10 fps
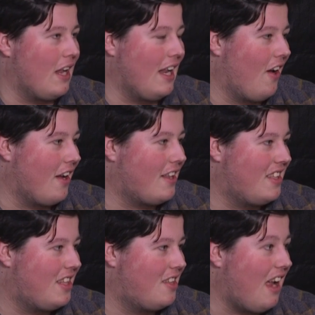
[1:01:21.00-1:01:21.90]
genuinely
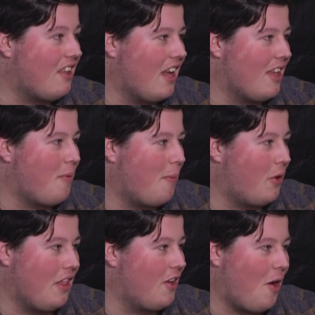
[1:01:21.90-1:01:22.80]
did things to my
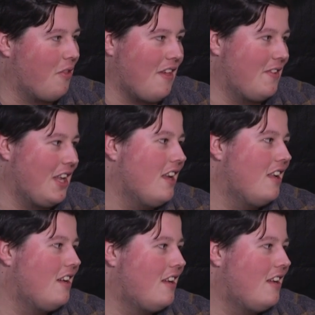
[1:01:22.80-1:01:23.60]
body that no one's ever done.